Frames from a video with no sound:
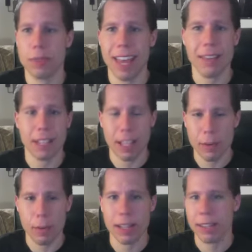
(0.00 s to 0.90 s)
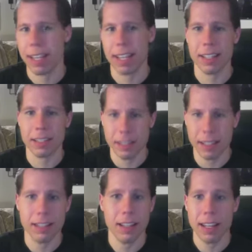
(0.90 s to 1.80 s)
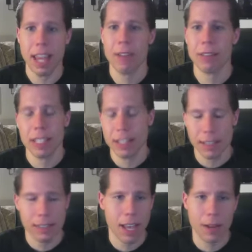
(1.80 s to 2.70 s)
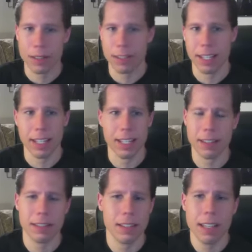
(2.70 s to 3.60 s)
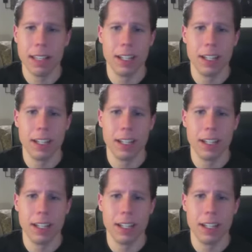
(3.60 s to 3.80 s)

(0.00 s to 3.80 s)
They have to give away tickets and heavily discounted tickets.